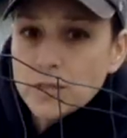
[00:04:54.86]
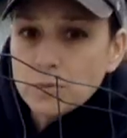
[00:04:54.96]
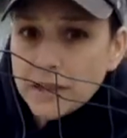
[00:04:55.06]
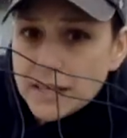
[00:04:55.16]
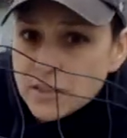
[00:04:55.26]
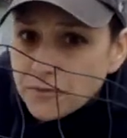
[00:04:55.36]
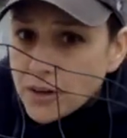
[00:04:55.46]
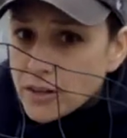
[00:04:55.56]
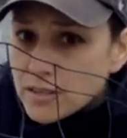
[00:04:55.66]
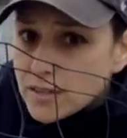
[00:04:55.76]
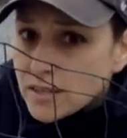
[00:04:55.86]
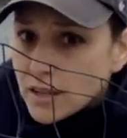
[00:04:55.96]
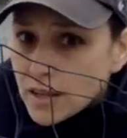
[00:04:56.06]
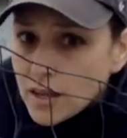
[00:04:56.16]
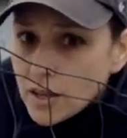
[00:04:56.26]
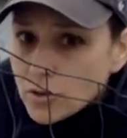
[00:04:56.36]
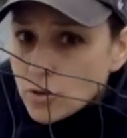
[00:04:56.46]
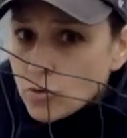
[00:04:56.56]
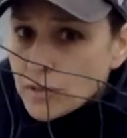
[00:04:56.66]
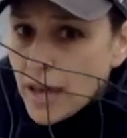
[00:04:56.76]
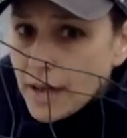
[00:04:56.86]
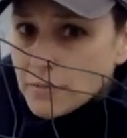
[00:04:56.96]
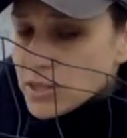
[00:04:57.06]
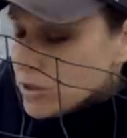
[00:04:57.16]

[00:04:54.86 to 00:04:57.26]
place first. 2 times